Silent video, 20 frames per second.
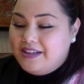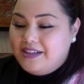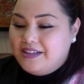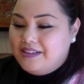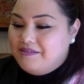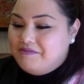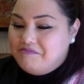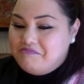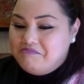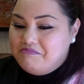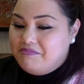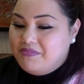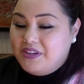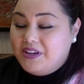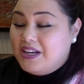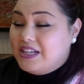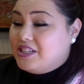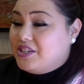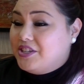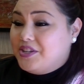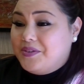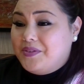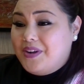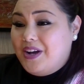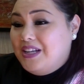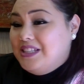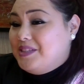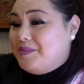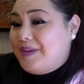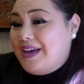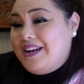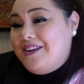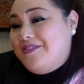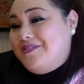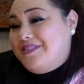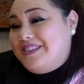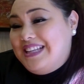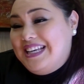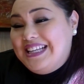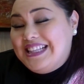And you guys are doing awesome. I
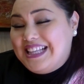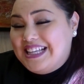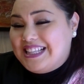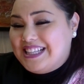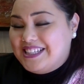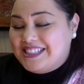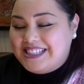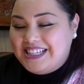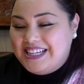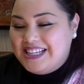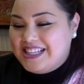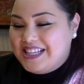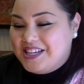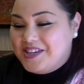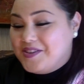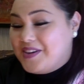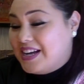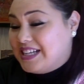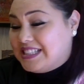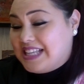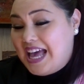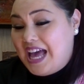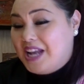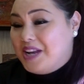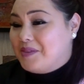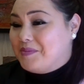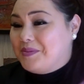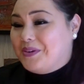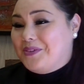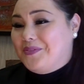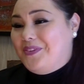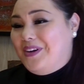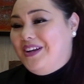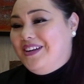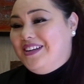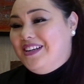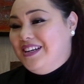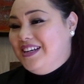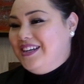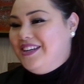don't think that there's anything you guys can improve
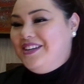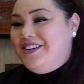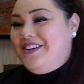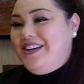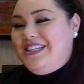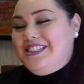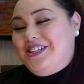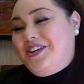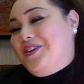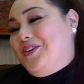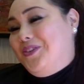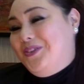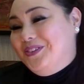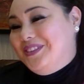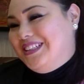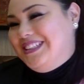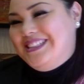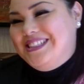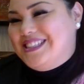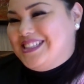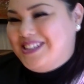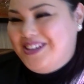on. You guys are golden.